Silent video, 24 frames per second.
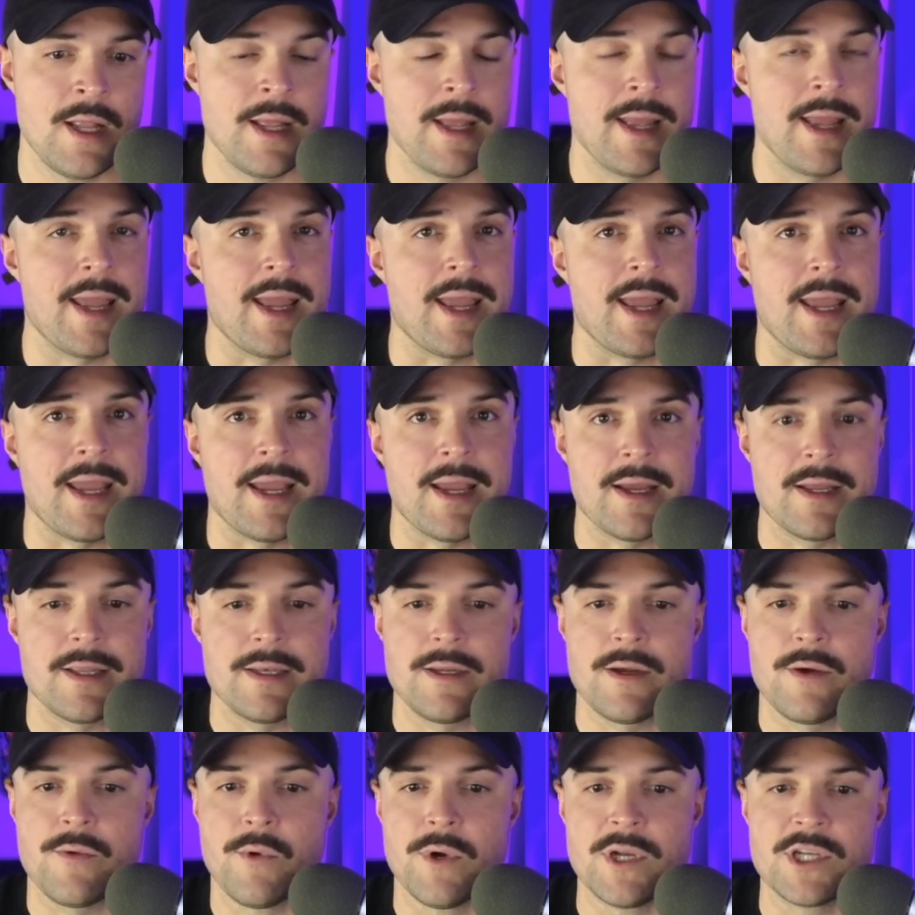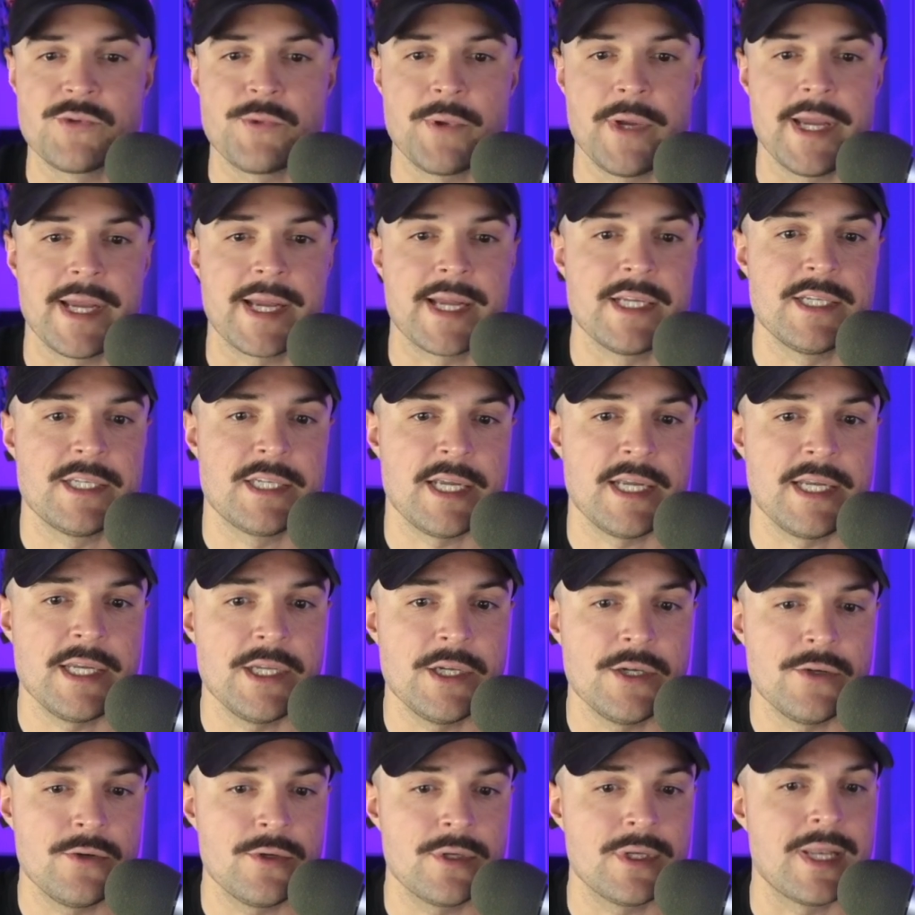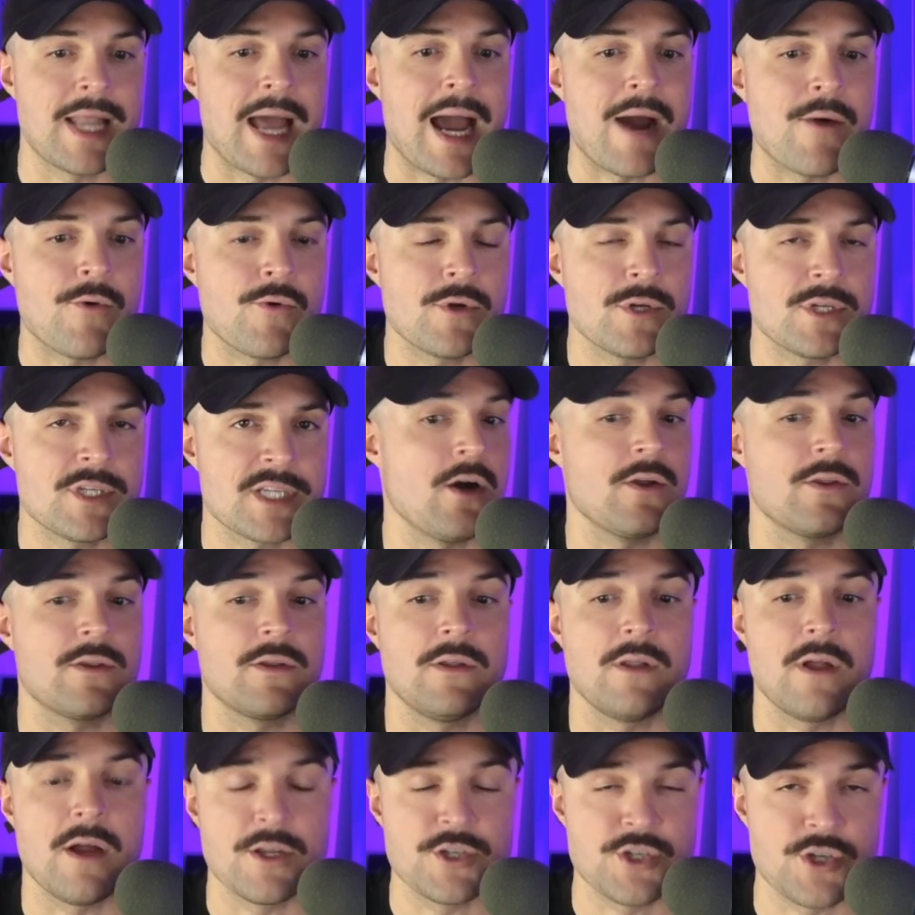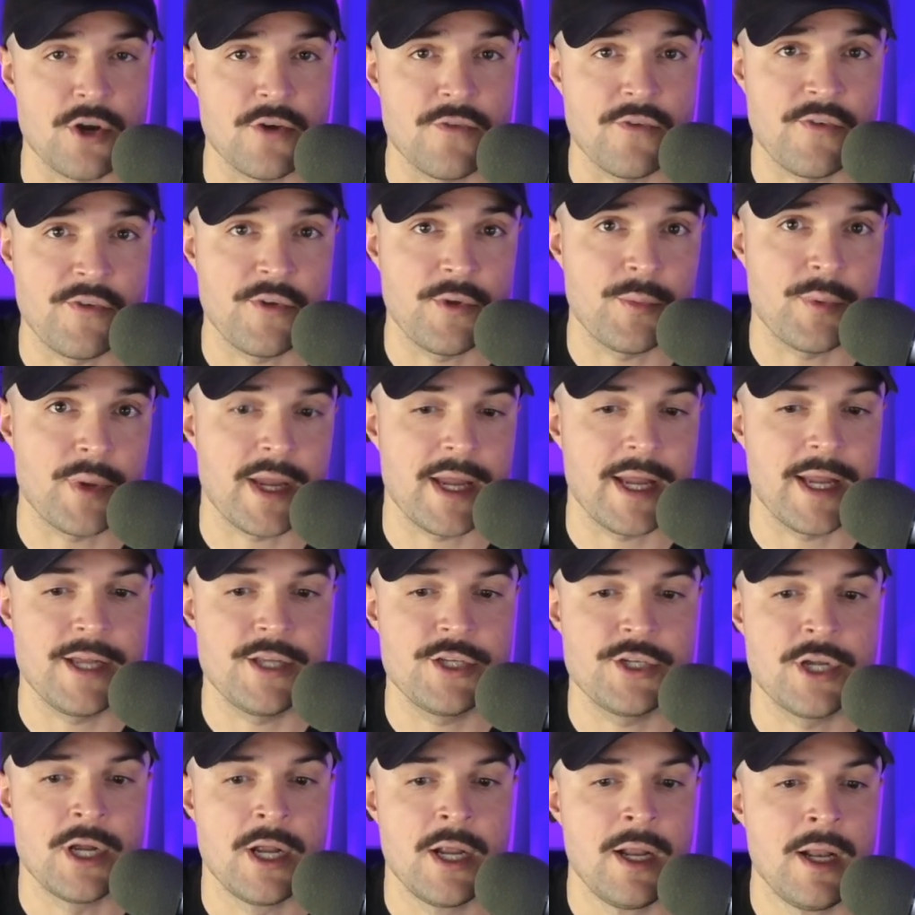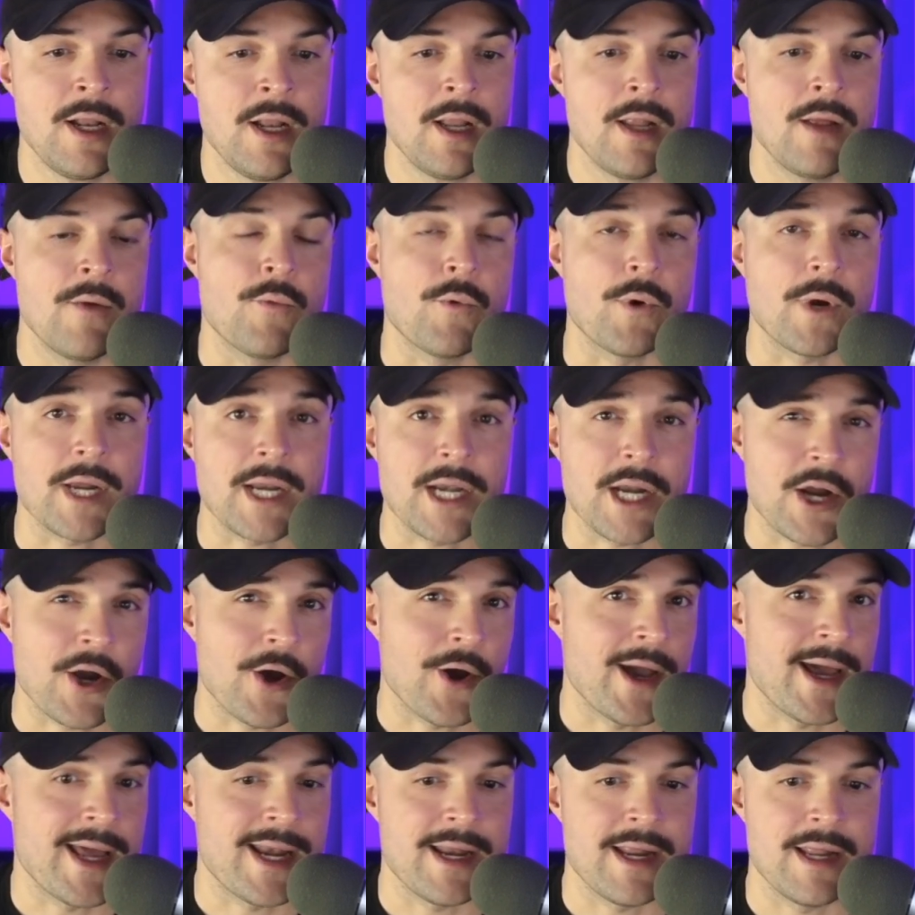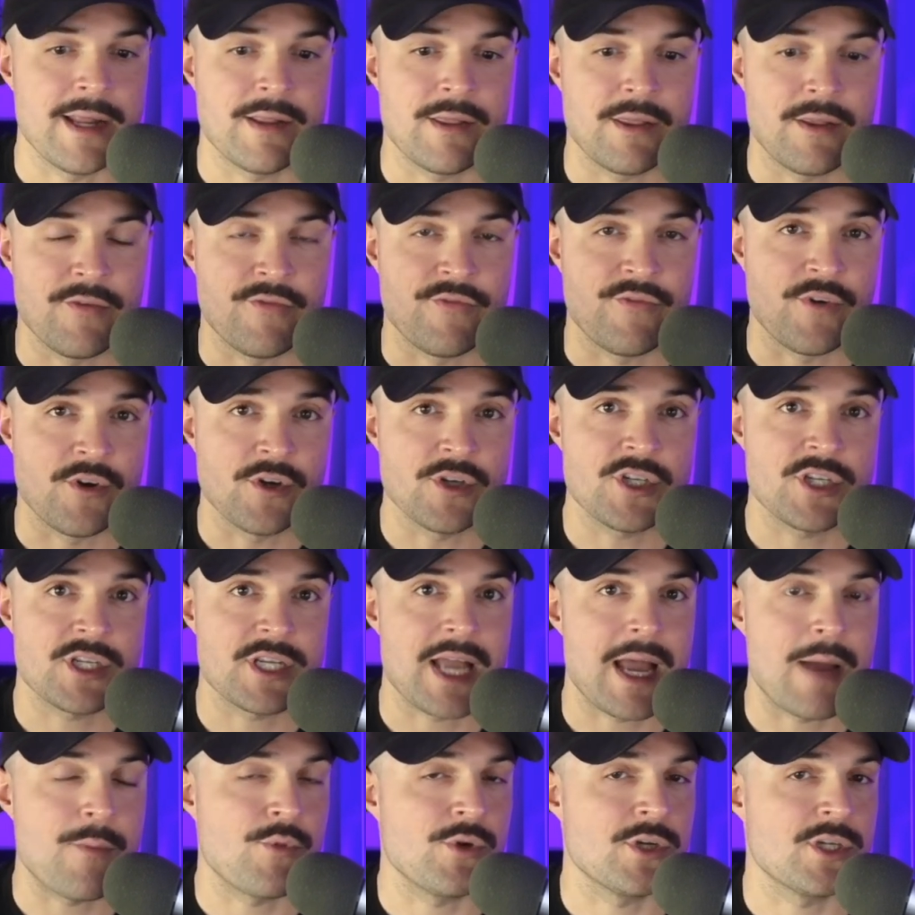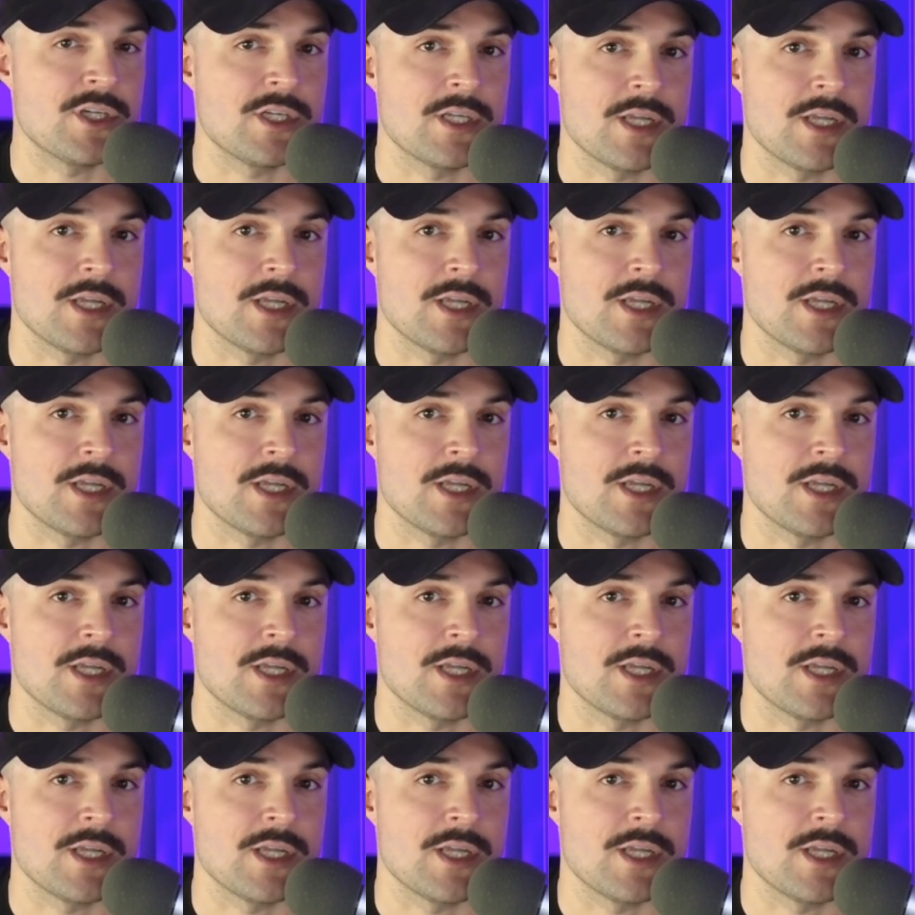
And once we hit continue, now we're inside of the launch overview page. We're going to go ahead and hit the first step, which does